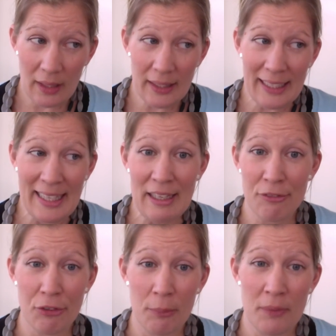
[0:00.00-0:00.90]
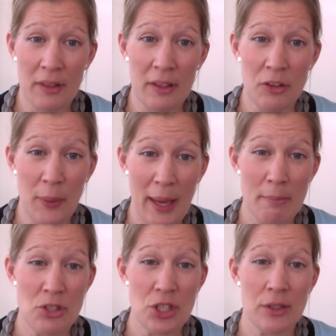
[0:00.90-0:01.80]
Claire from the New
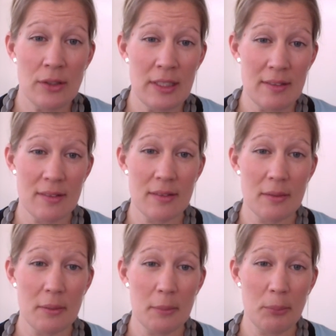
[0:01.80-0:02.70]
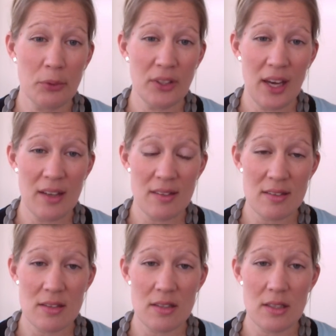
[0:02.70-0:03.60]
Hampshire Knits podcast,